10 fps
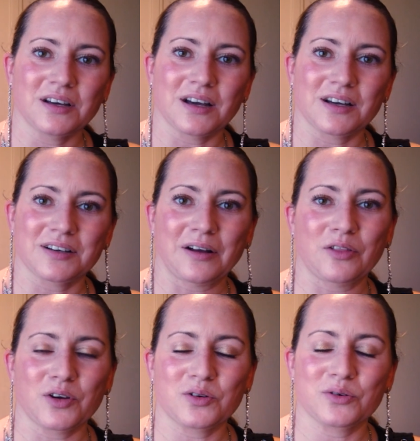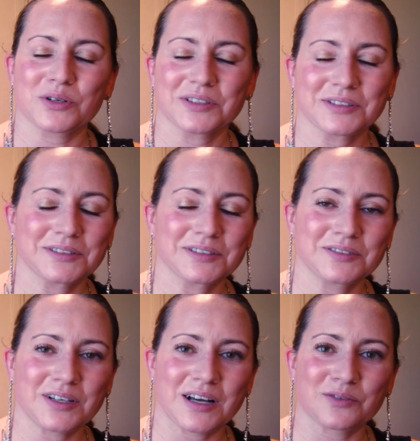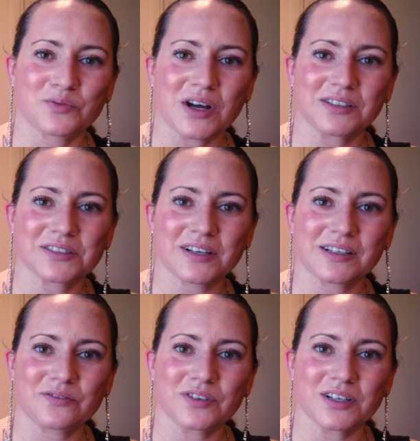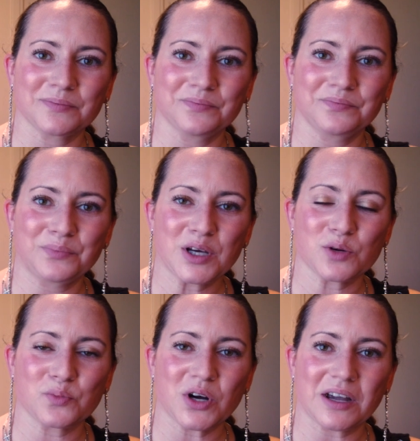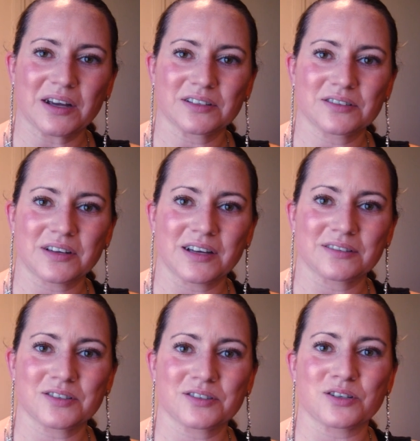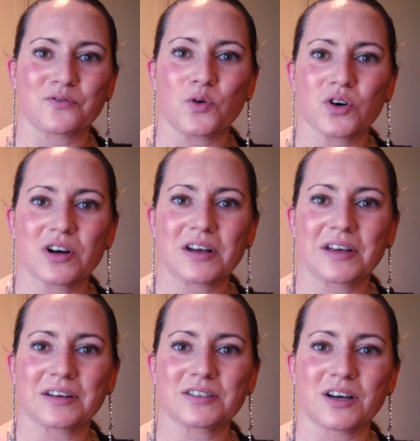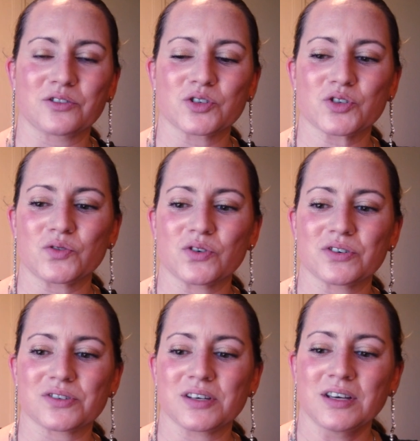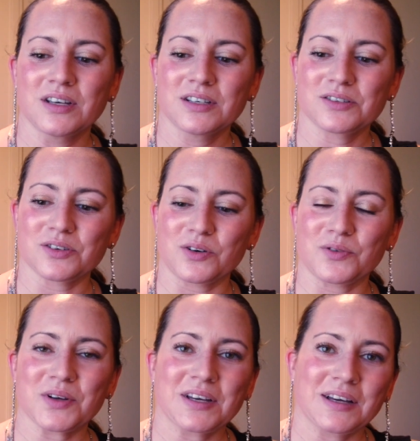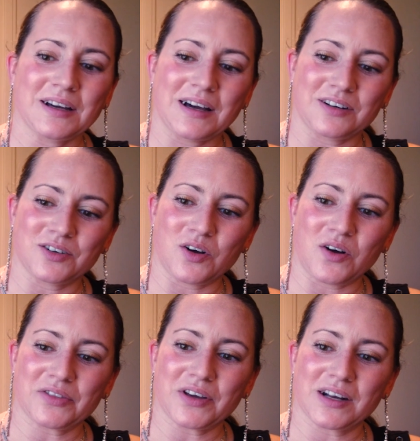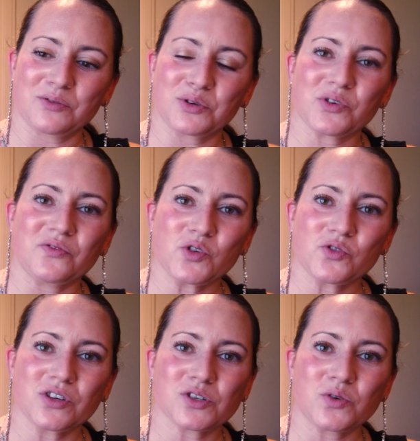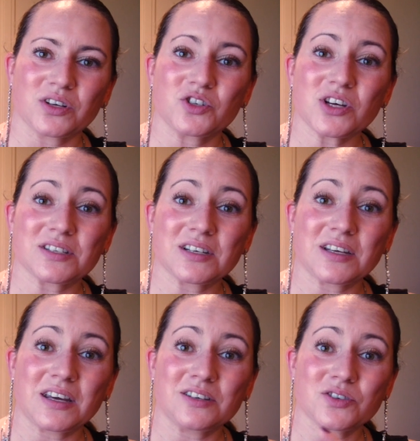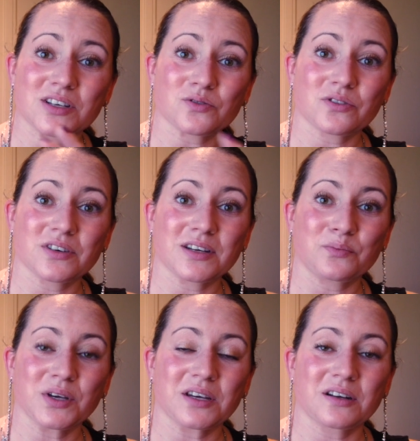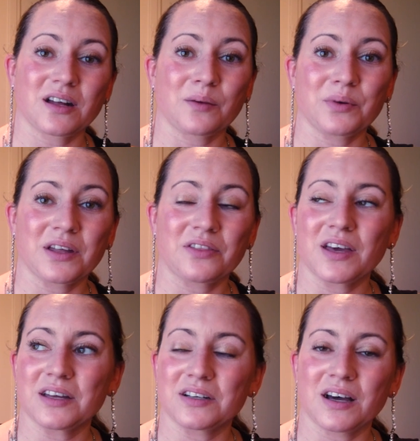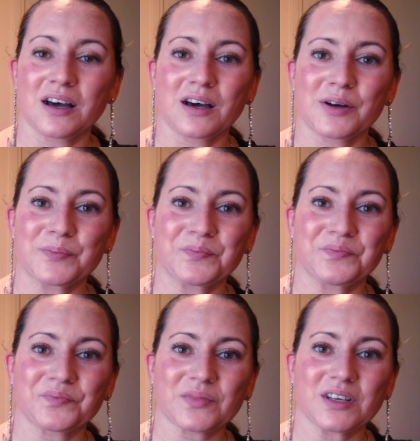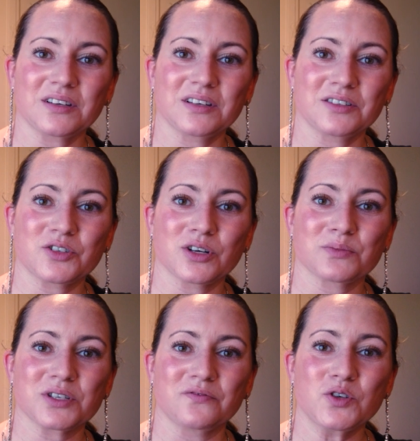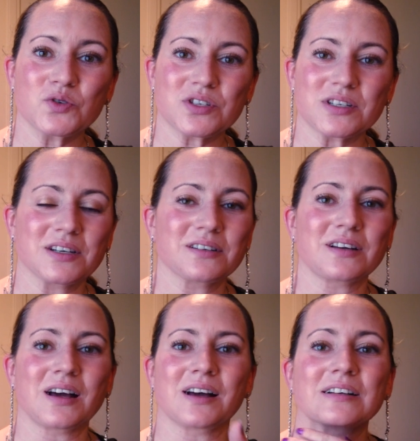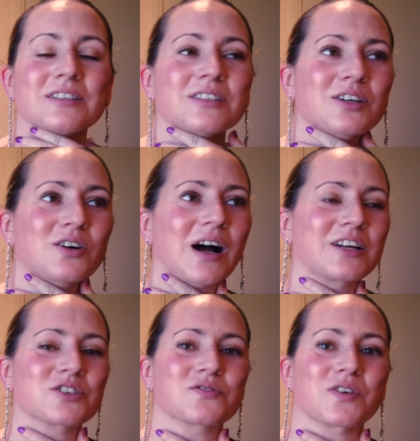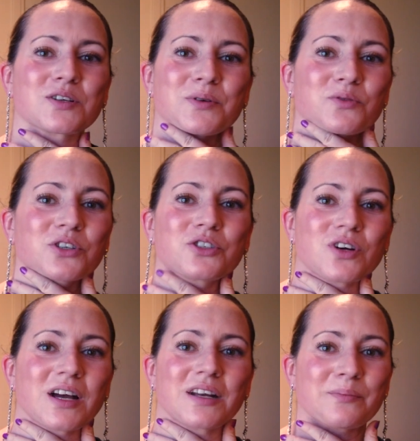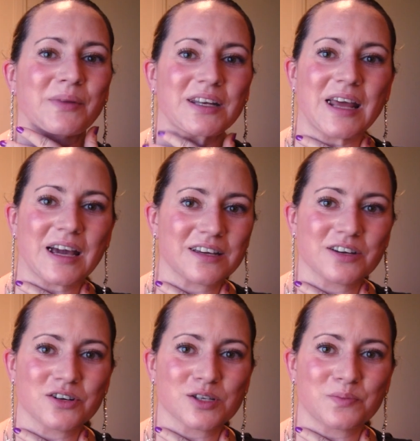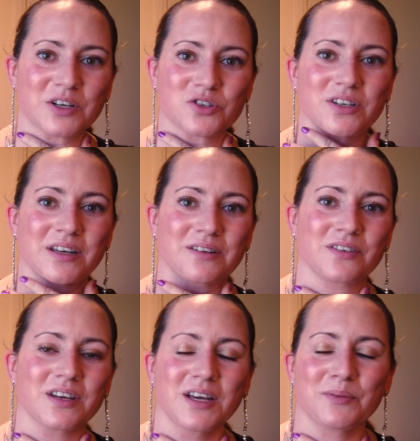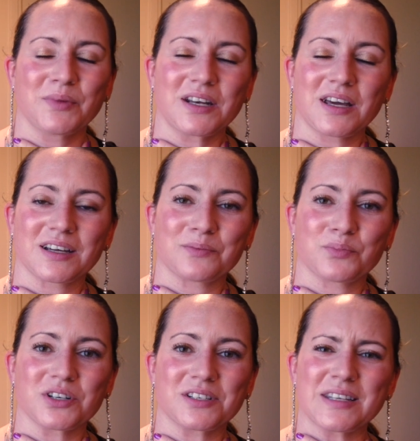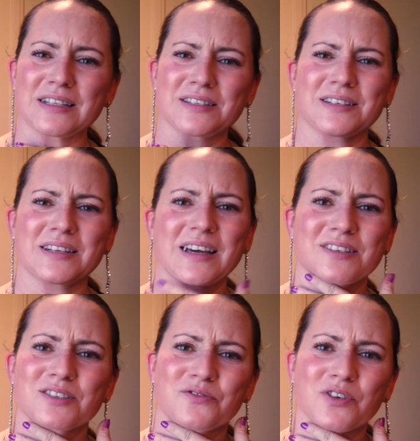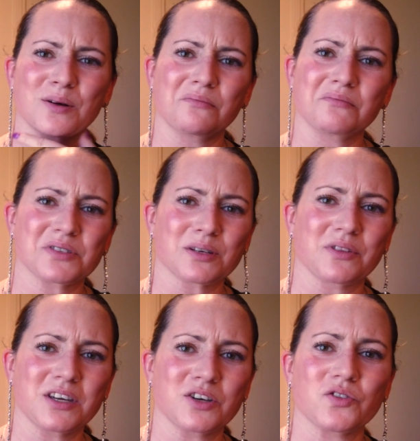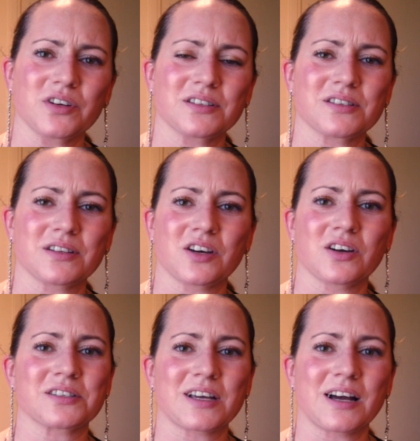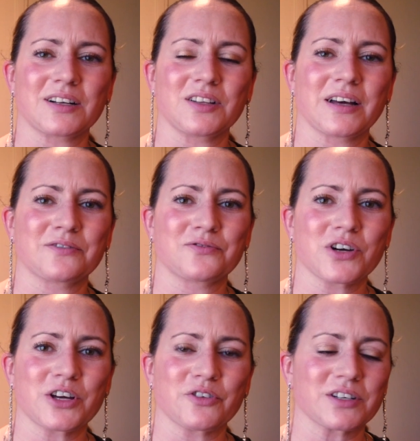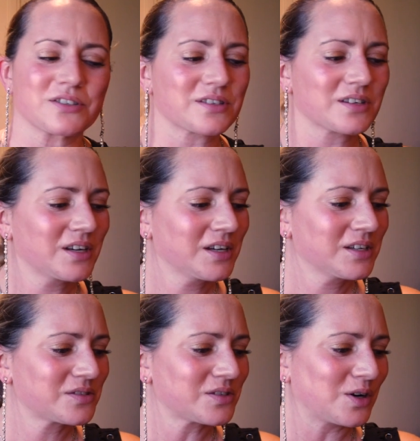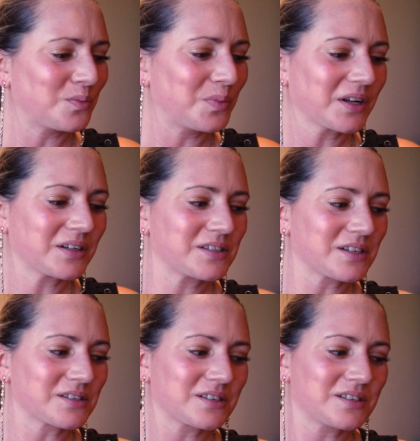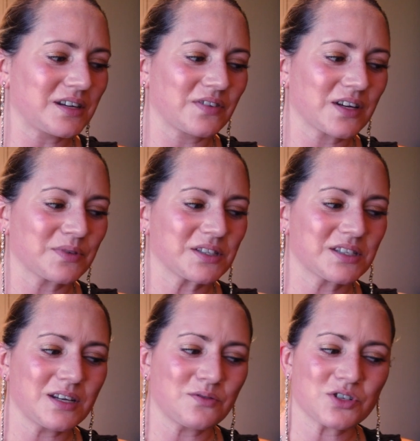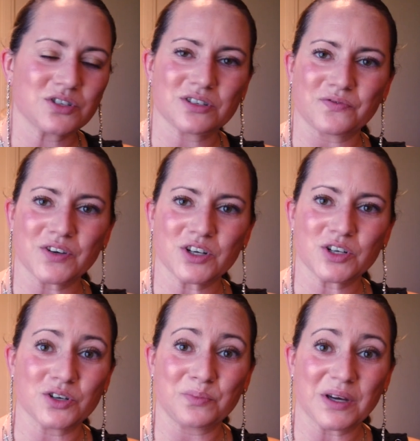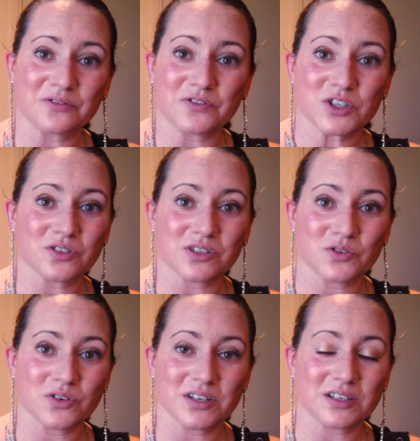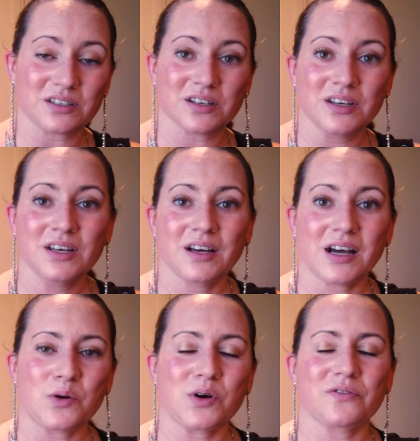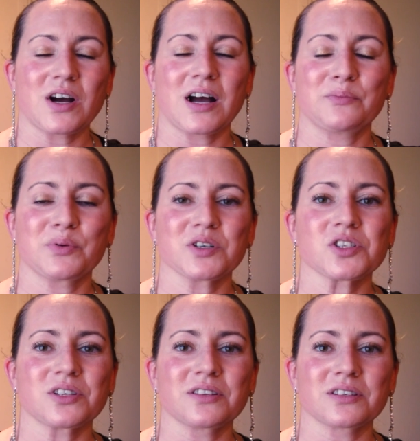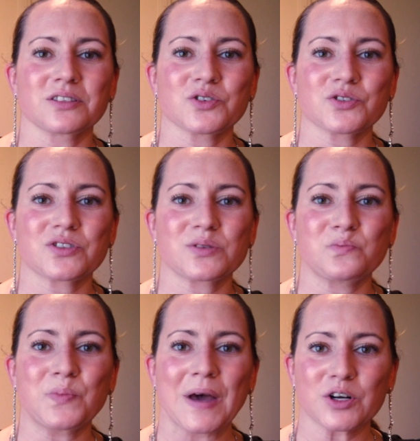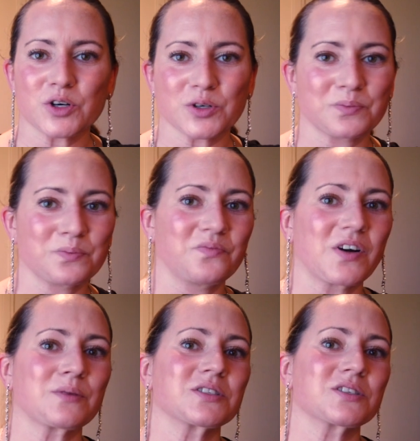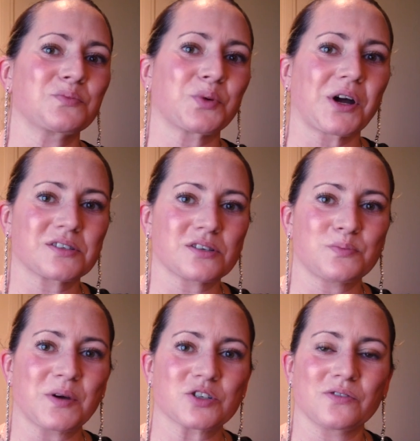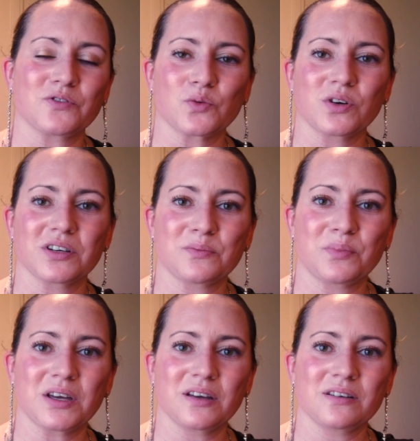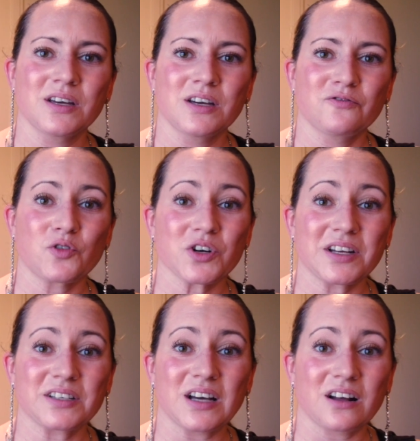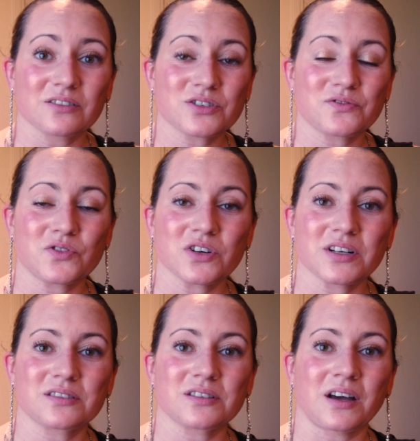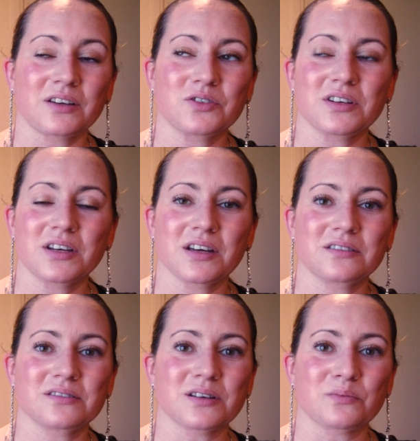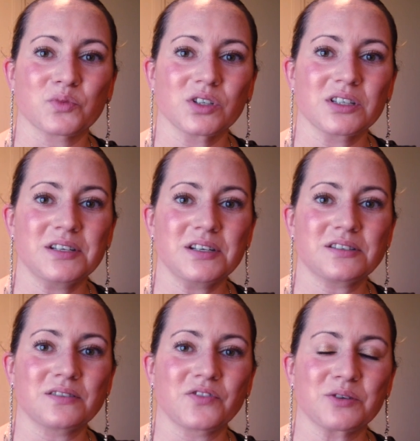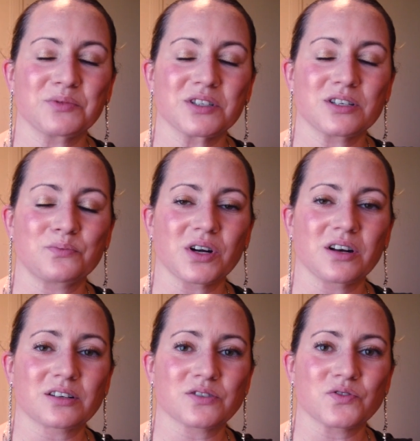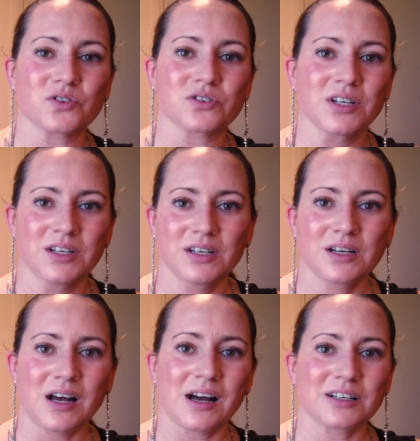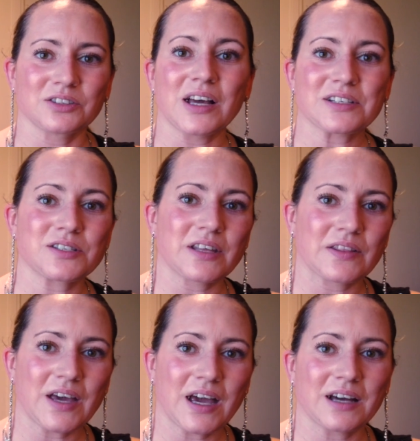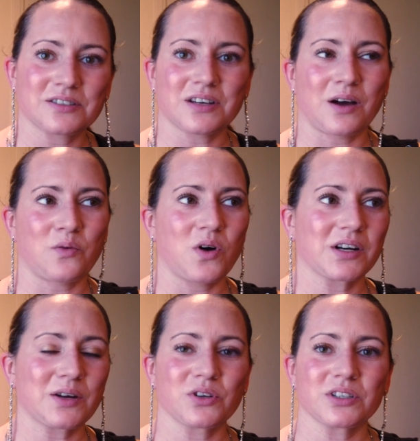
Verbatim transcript: Uh, although uh, Ren is kind of a bigger brand at Sephora and other stores. So I don't know. I thought I would review this quick just in case you guys are thinking of picking it up. And then uh, in terms of using it, uh, you know, I just found it to be really drying on my neck area, especially. And my neck got pretty sensitized from some of the ingredients in there. It's got a lot of fragrance. So, but it does contain vitamin C, which is a very good beneficial ingredient. However, I personally think there's better vitamin C products, especially if you're willing to pay $48 for it. Uh, you can get some really decent vitamin C products for uh, less than that. Uh, one I